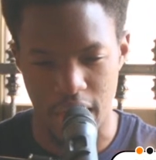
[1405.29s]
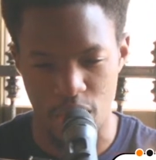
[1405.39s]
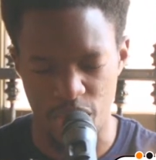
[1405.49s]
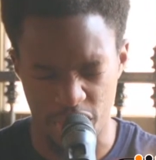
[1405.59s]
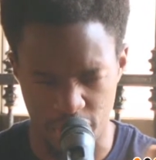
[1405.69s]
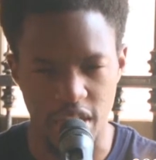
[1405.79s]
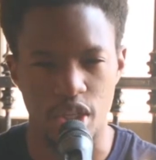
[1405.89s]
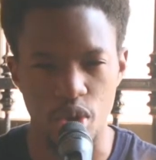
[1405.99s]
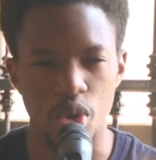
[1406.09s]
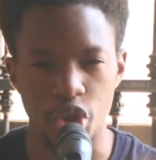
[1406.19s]
and we
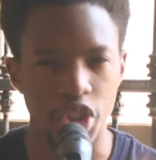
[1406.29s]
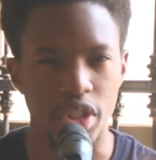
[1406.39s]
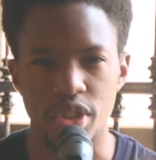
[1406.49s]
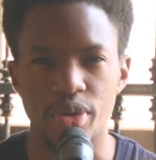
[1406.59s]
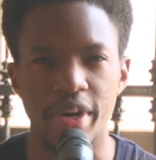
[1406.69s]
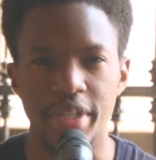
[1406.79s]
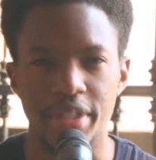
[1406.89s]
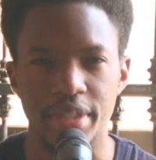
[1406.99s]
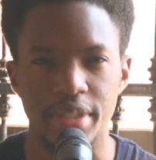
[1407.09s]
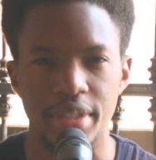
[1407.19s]
thank you, Lord Jesus
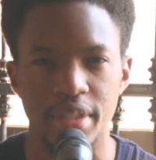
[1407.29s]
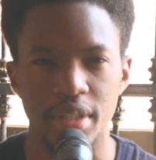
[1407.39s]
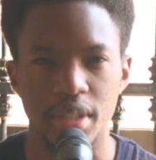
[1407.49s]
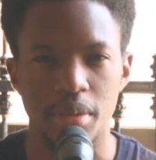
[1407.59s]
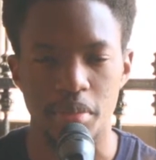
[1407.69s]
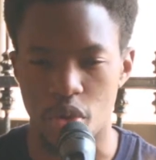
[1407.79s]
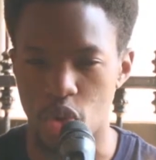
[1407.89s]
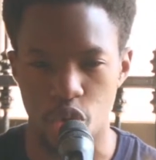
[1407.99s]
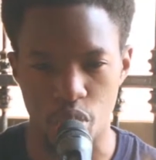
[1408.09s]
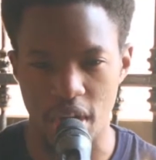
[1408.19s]
Christ,
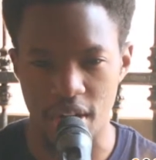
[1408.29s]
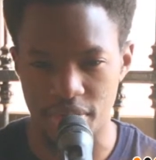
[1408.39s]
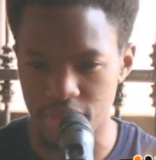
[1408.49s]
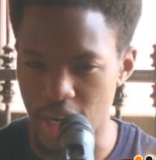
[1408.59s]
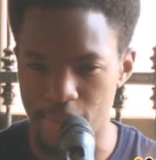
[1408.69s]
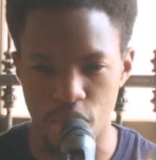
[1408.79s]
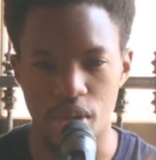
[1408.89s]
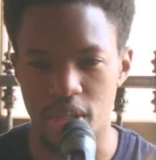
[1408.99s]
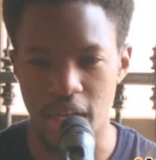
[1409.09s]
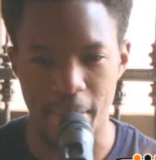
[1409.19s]
because you have
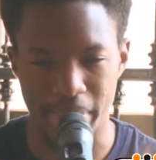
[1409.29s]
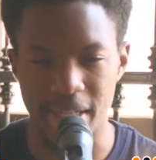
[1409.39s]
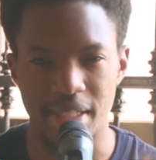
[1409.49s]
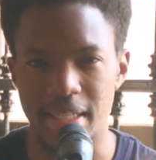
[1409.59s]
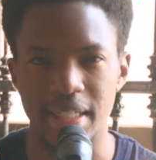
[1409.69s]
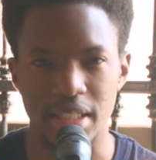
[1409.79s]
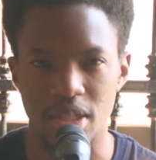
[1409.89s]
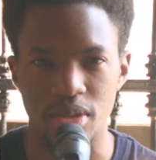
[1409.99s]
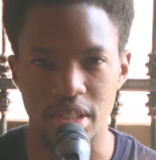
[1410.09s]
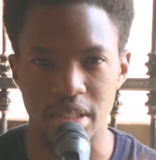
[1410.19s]
upheld, upheld us,
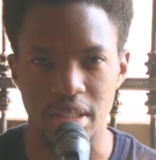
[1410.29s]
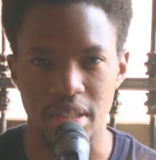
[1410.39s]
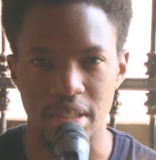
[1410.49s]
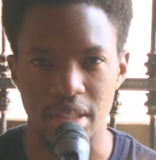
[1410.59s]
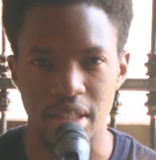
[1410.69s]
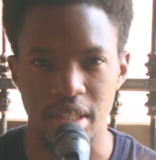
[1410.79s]
Lord Jesus,